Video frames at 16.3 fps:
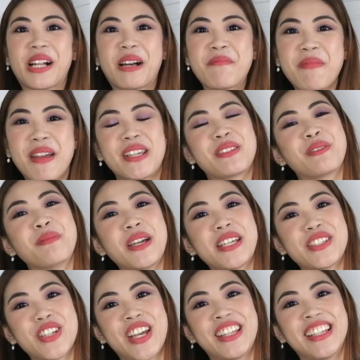welcome back to
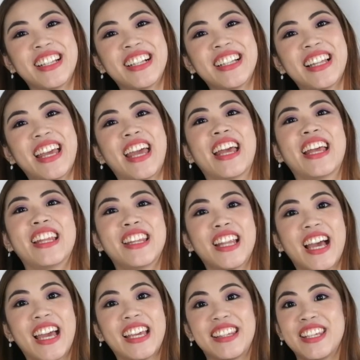my channel
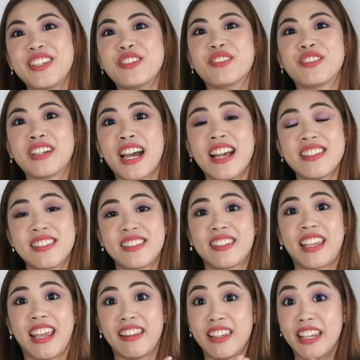and I think you guys
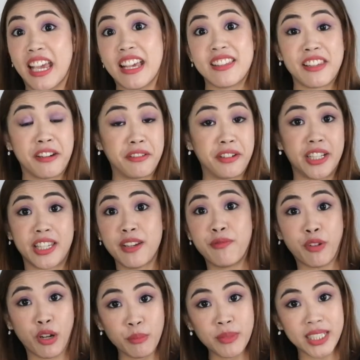can guess already
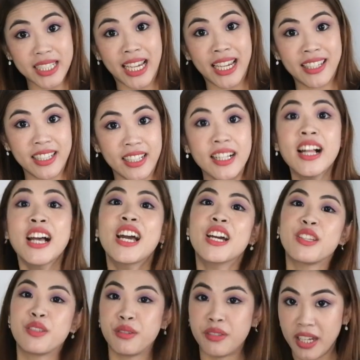from the title
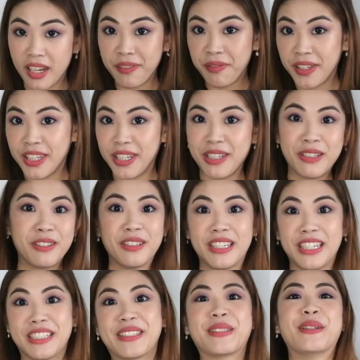Today video
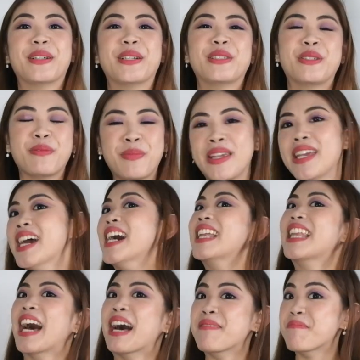is going to be
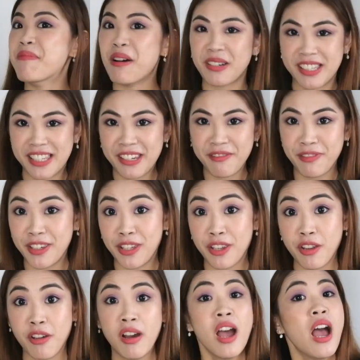an unboxing
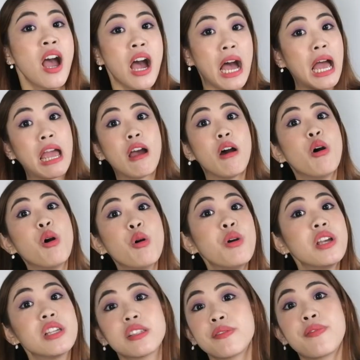video I
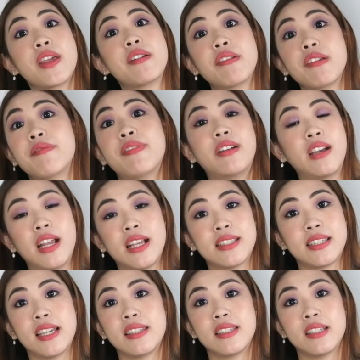always very very
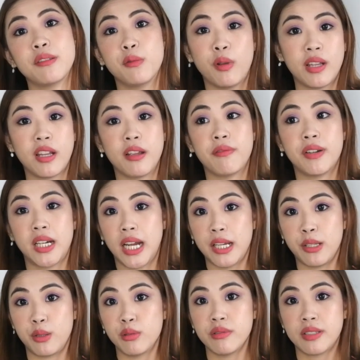excited whenever
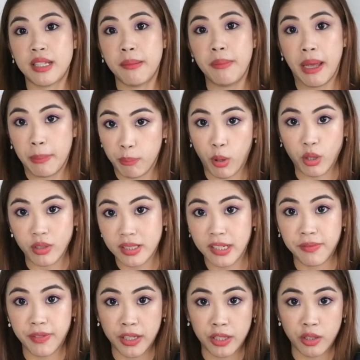I do some
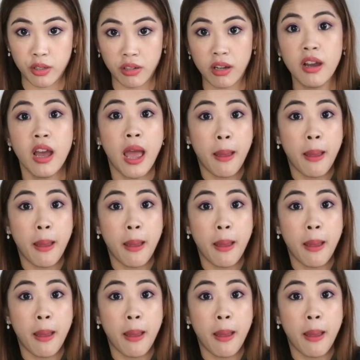unboxing video